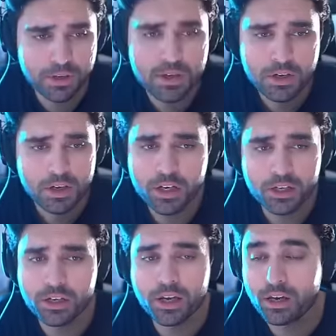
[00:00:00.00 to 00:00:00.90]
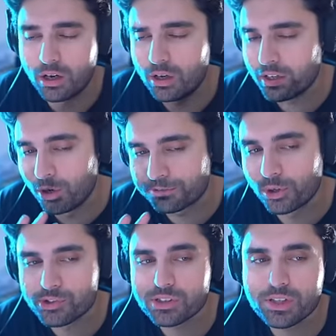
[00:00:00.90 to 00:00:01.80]
is my third of
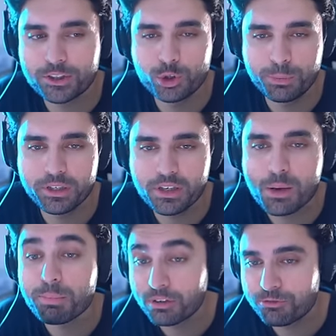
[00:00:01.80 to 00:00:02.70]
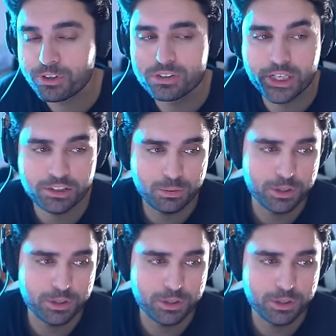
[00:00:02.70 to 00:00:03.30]
course, it's a AAA game, but it feels like